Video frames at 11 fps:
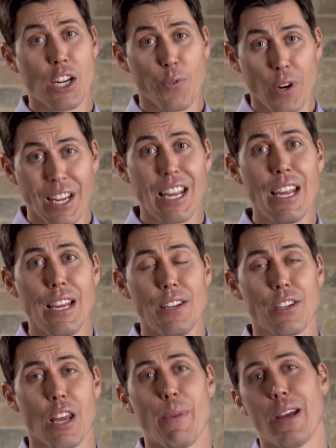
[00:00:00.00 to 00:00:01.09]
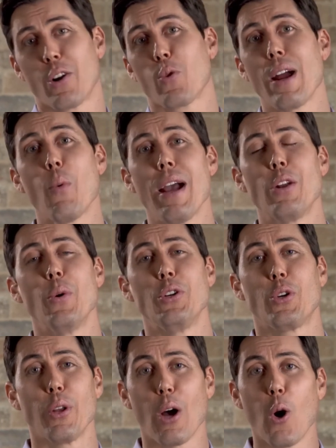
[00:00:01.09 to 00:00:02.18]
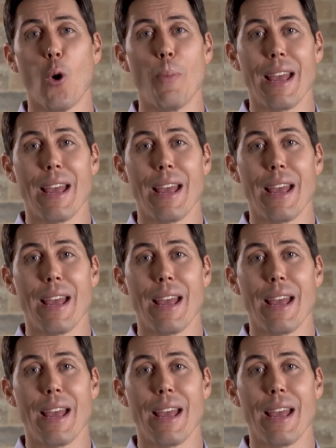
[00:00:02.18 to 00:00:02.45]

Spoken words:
for keys can be a great way to ensure the home